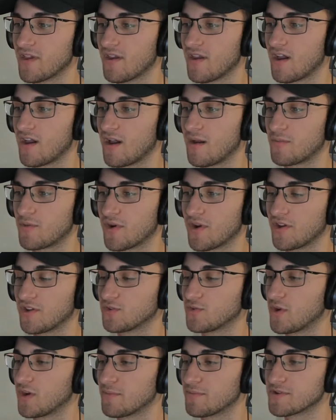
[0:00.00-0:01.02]
around
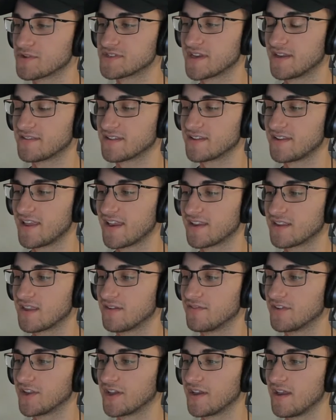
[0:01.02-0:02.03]
20%
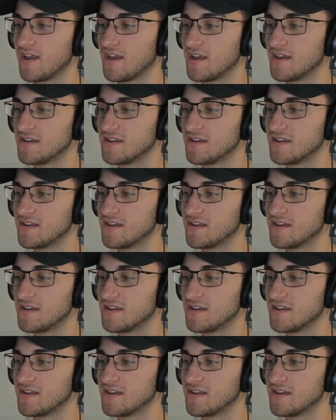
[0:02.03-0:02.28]
negatively.